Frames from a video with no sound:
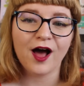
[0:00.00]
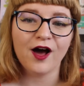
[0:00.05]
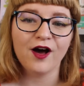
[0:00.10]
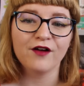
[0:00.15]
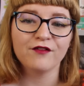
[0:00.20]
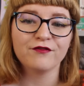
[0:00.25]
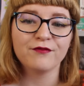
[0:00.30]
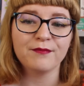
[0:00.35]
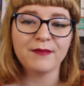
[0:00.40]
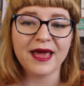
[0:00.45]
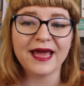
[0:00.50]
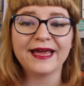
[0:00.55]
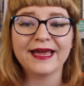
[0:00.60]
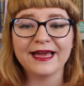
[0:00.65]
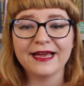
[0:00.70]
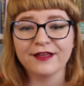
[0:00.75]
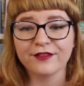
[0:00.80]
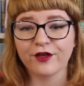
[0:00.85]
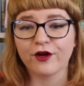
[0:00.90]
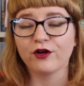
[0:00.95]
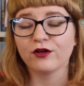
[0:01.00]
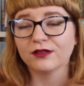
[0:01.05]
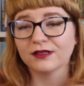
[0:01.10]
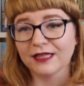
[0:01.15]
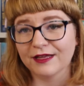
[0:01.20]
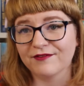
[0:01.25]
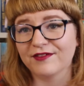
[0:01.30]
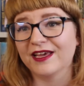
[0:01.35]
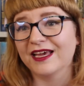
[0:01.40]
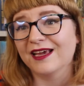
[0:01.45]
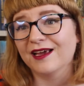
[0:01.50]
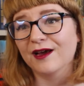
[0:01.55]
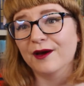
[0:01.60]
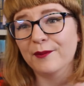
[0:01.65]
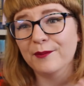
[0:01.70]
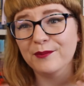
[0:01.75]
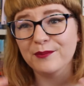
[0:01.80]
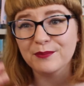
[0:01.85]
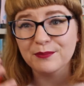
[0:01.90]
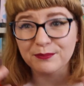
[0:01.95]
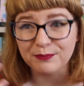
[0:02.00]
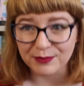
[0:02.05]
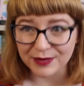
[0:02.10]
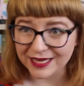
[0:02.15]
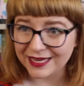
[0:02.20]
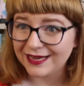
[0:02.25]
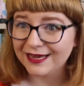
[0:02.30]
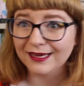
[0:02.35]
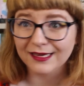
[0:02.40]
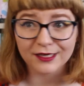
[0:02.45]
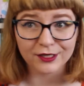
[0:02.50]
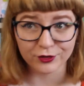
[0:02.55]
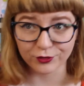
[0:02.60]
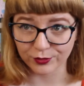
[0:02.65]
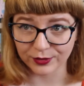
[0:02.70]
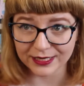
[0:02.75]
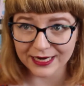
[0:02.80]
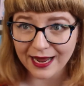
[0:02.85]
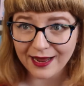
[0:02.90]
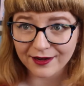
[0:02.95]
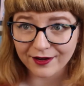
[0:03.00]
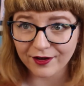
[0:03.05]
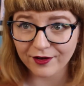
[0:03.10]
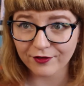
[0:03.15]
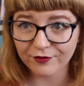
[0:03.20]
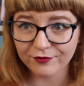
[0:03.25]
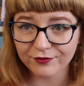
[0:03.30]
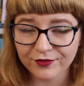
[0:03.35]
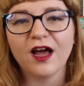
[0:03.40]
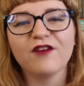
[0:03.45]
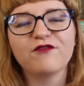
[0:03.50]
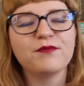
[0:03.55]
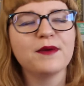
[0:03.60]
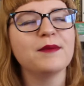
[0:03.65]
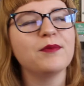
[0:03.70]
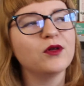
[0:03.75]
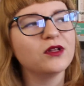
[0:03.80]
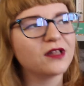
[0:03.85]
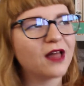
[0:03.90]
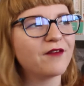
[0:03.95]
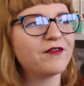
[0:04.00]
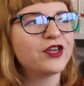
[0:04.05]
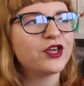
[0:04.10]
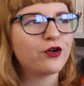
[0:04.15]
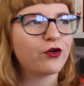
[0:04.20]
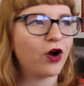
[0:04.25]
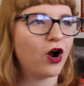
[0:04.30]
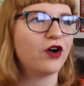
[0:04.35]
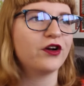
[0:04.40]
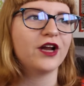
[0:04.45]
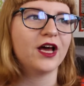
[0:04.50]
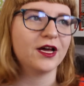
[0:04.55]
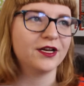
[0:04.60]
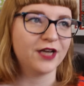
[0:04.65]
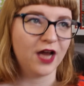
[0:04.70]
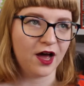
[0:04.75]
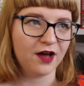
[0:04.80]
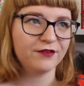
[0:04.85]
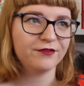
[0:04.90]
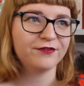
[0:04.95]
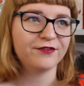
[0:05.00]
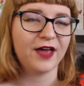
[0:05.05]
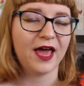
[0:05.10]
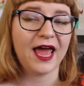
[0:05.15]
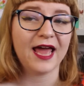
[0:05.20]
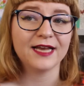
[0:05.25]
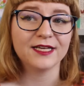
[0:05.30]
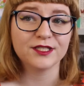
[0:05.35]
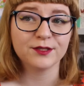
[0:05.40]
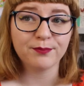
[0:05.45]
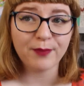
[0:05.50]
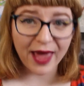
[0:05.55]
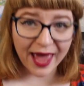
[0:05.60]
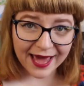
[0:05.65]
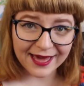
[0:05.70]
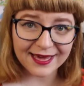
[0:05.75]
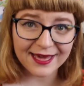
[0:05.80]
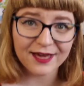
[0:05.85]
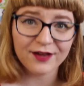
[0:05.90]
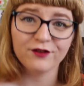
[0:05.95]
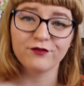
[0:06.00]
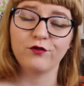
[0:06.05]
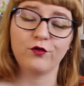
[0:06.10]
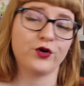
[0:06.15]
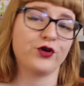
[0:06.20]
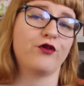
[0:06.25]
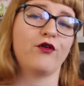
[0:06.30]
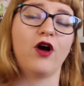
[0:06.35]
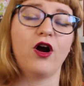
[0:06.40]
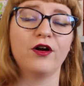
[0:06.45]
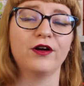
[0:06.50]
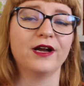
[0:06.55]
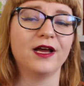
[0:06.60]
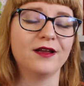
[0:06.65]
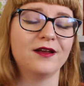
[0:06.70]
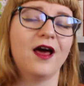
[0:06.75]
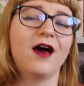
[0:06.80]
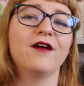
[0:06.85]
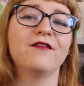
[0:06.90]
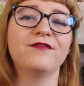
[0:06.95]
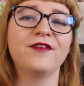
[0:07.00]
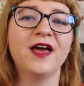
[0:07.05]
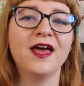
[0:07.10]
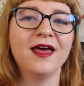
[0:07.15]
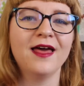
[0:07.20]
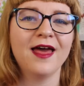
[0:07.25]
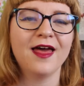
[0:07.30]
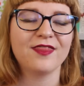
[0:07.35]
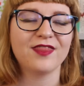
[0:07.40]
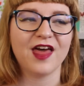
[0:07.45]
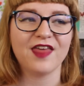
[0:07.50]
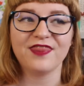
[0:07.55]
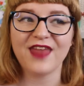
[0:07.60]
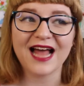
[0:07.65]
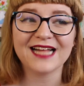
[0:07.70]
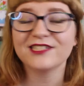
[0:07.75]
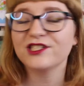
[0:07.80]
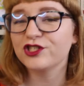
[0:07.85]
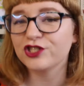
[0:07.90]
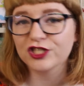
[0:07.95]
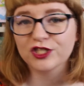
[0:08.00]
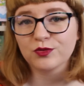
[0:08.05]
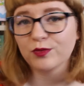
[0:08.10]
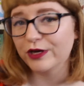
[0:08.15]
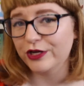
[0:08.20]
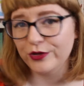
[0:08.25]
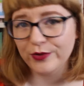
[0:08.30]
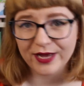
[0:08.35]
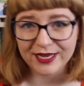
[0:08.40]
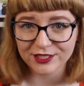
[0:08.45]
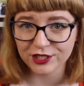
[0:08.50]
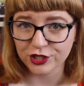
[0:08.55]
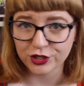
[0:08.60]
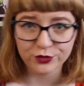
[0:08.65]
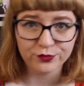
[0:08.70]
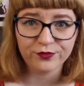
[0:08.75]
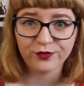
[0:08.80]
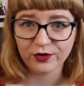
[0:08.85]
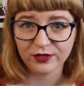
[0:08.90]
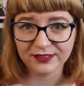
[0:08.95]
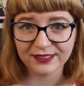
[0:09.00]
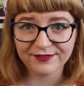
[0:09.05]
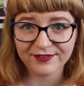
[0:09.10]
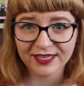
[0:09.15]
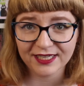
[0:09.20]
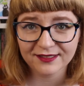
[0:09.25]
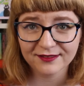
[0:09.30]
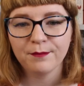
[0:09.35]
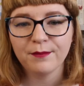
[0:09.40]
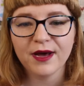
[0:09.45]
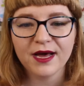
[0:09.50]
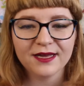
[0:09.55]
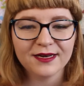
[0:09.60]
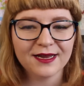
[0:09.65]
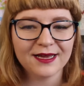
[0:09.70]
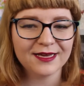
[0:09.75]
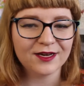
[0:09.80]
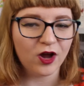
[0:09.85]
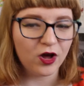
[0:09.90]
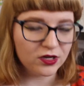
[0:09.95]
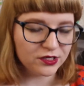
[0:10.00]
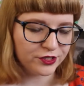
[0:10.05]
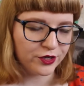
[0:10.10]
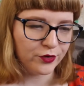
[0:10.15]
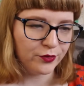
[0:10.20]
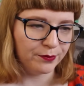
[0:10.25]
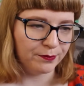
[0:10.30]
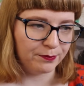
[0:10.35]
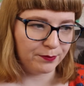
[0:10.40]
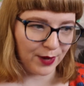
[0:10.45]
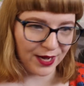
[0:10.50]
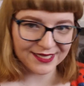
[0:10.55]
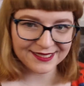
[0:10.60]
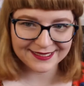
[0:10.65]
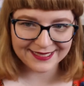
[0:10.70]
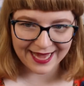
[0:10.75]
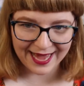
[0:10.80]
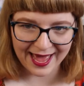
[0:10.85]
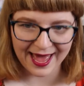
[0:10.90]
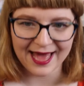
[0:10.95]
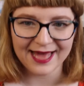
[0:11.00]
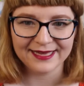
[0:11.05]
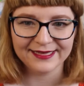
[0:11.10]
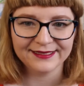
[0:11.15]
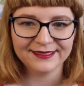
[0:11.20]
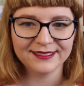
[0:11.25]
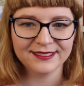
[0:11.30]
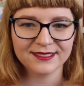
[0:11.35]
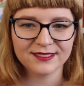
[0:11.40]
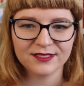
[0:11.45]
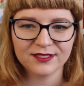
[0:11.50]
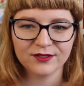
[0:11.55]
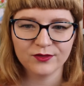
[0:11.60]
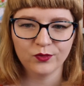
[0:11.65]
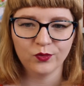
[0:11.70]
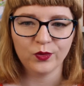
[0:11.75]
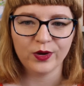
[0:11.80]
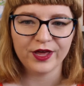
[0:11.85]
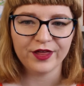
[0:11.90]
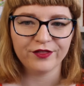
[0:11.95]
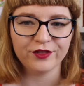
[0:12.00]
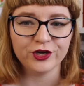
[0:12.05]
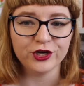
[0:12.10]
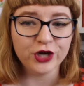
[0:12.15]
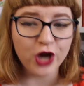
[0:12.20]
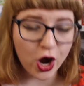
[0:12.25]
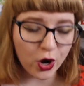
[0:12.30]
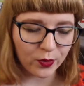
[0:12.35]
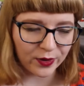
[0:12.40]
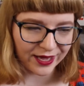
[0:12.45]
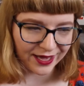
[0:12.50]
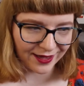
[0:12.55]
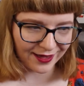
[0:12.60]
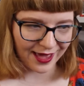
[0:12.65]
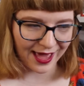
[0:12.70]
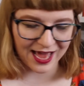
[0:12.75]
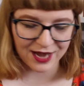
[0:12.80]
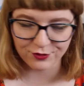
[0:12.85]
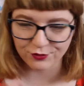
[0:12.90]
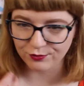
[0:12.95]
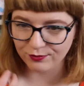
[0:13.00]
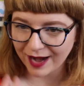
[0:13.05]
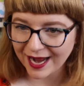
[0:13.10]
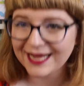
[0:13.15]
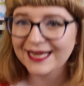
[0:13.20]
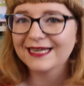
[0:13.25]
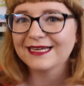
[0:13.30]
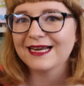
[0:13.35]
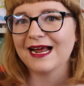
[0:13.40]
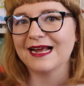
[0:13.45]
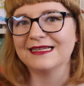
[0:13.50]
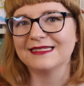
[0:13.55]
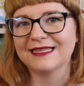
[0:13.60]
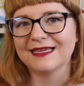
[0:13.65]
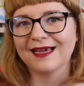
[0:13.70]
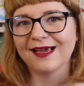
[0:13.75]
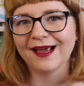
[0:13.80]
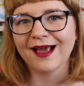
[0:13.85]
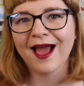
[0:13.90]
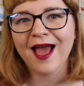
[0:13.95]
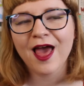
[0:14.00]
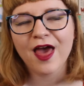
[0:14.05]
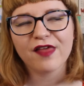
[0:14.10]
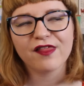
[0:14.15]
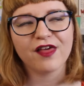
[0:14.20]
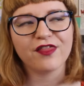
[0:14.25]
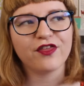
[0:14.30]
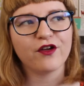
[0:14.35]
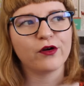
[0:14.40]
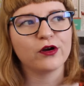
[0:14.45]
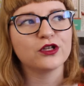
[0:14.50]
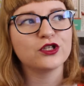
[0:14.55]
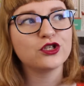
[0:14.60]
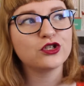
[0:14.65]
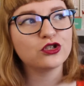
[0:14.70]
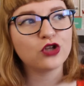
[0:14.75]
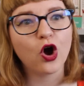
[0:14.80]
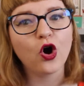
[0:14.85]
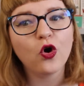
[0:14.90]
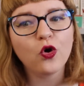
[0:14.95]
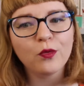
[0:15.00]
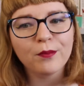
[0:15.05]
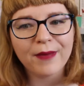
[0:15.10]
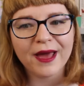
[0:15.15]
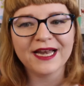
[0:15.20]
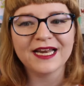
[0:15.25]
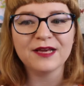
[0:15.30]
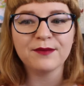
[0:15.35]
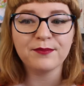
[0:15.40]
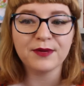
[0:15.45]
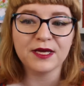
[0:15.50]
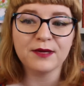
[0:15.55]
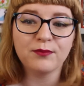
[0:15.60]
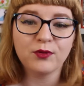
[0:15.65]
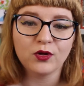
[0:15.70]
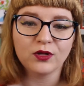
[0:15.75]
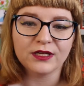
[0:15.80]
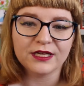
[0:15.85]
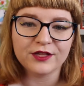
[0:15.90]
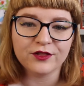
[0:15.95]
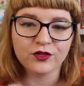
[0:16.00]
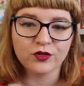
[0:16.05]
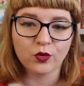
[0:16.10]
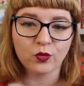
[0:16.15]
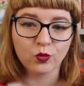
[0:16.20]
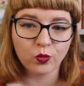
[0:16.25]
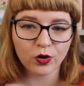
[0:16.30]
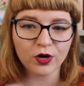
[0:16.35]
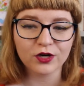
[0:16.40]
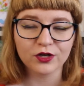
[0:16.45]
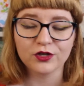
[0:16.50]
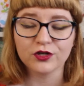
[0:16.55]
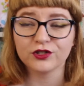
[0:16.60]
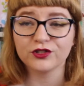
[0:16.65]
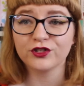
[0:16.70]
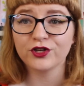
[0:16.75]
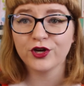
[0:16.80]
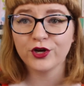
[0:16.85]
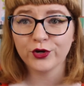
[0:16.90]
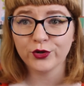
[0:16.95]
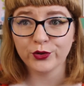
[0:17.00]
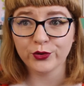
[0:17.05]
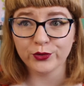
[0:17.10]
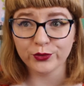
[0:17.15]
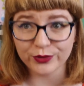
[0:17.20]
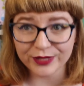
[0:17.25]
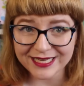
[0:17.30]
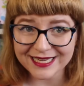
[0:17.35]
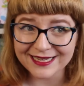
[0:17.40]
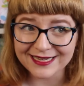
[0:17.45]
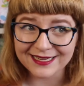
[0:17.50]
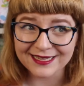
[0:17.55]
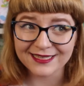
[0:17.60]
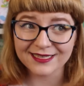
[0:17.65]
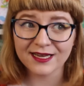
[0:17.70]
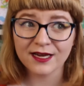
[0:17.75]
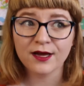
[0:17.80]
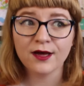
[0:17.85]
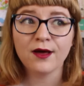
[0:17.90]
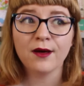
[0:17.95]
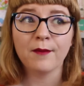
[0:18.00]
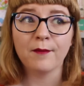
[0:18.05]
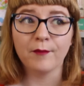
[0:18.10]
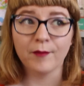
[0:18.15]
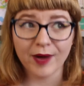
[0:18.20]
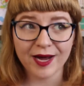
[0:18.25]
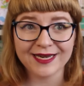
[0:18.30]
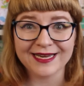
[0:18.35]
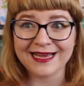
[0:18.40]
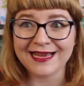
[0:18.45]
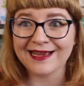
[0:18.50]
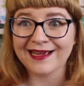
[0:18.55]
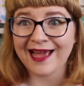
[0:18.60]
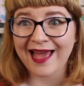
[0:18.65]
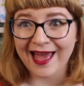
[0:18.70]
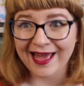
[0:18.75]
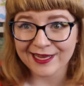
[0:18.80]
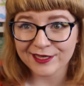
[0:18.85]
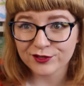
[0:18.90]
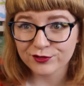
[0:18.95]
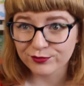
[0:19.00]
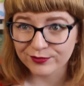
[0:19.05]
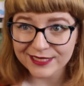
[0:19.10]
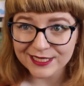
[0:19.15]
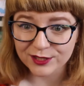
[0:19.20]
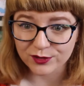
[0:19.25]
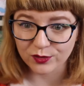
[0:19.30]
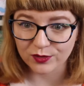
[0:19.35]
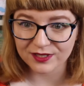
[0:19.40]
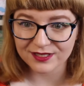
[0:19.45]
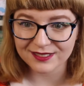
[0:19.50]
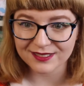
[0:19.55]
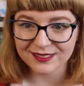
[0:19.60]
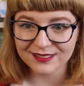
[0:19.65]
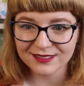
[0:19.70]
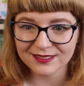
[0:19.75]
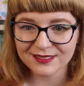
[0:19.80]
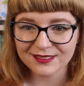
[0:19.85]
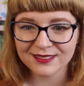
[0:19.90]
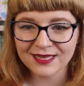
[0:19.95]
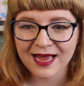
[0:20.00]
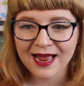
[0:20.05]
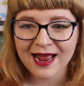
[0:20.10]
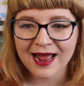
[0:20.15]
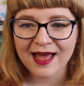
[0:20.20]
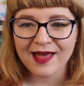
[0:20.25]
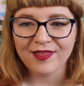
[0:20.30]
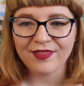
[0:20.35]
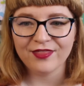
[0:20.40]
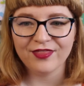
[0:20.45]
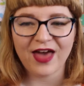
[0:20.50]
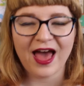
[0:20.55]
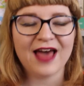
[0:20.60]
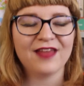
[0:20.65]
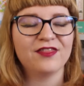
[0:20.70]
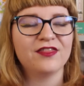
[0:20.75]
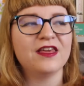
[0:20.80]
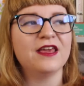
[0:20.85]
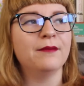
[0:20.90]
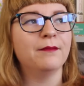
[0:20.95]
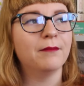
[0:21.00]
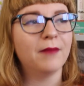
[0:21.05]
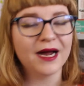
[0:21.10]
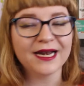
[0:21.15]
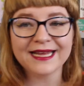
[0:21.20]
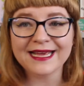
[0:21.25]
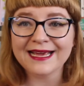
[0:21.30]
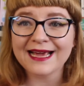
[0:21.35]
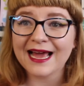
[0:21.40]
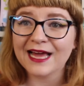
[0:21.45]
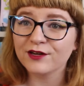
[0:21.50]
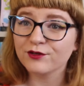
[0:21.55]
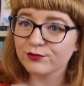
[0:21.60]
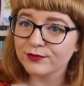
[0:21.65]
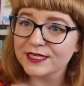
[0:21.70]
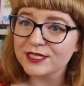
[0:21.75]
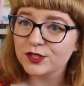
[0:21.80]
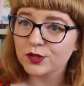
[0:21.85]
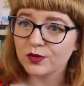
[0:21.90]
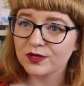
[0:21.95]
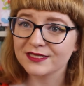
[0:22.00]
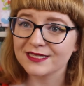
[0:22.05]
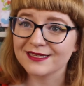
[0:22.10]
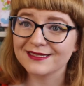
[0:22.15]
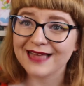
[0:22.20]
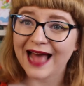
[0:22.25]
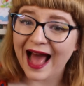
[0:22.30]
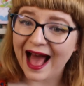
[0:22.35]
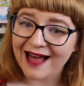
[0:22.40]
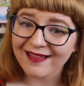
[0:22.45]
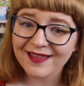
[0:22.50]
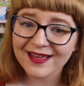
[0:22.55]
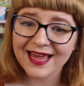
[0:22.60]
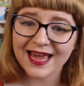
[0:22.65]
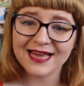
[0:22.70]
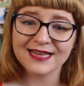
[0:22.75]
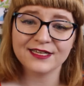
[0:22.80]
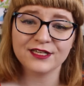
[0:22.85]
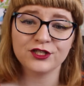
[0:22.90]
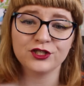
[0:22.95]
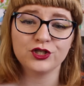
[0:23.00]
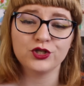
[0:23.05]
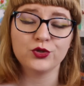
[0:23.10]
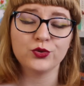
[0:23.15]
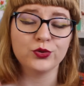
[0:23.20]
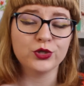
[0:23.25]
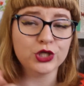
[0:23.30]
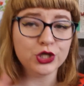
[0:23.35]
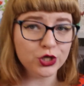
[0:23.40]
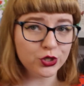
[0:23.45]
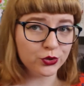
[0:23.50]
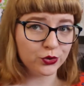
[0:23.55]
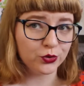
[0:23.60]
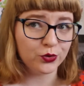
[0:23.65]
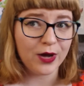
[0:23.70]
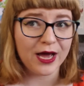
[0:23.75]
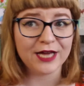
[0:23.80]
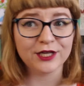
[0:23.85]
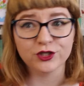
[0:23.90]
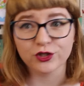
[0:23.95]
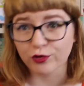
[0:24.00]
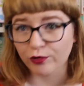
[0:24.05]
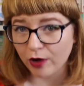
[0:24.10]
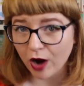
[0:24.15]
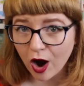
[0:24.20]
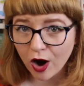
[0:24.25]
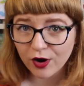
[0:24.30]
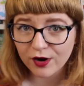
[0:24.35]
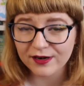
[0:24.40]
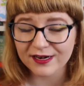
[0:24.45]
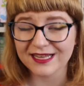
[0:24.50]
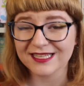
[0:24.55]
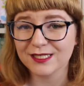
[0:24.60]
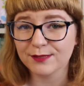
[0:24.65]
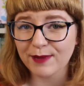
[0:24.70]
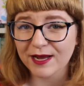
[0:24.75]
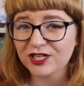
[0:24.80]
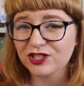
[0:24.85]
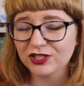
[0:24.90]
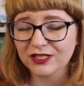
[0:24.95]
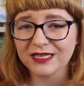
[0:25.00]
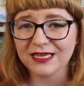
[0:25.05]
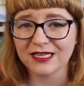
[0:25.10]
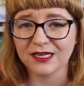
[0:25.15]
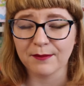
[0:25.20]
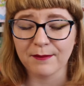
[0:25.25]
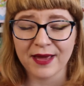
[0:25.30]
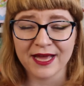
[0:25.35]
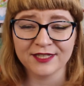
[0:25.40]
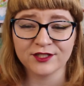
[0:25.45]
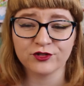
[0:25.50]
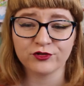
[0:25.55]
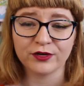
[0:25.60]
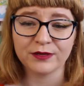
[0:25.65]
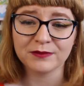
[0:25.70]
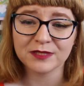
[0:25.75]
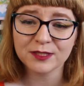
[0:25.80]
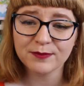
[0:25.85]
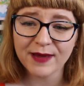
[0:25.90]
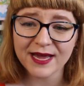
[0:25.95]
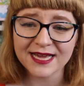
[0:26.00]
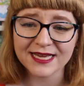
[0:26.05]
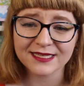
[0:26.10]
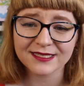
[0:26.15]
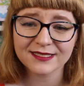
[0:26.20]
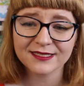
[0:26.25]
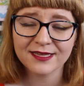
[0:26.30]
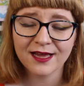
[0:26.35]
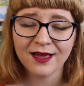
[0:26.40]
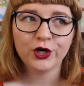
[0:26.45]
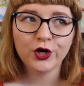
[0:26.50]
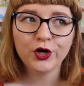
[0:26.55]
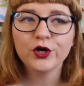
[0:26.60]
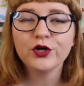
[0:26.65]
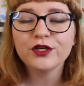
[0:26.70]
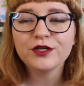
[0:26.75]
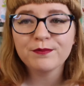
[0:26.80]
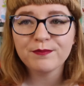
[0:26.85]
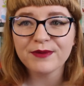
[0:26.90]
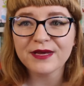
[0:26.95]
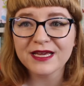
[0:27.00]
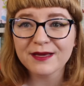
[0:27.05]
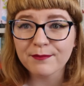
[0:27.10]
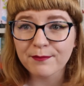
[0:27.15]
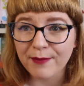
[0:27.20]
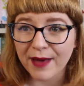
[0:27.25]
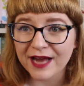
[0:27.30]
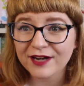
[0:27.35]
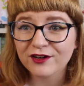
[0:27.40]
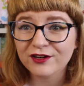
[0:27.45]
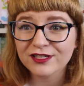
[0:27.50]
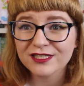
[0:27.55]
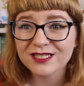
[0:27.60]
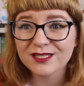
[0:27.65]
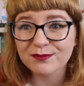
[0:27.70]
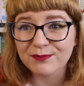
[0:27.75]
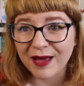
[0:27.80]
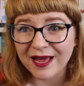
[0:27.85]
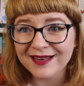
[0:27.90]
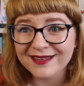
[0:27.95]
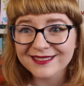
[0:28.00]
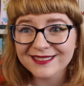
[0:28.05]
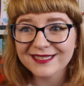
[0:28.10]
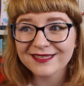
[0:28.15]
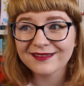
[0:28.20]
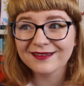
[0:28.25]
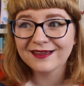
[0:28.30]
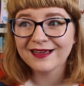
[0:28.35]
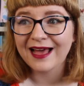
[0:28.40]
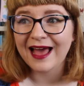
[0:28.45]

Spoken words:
of making their living being creative. Of people loving your art enough and paying for your art enough that that's just what you get to do for a living. But it also butts heads with knowing and recognizing that there are so many people in the world who need money and resources. That the money and resources allocated to you and your art, especially in a mainstream space, could be better spent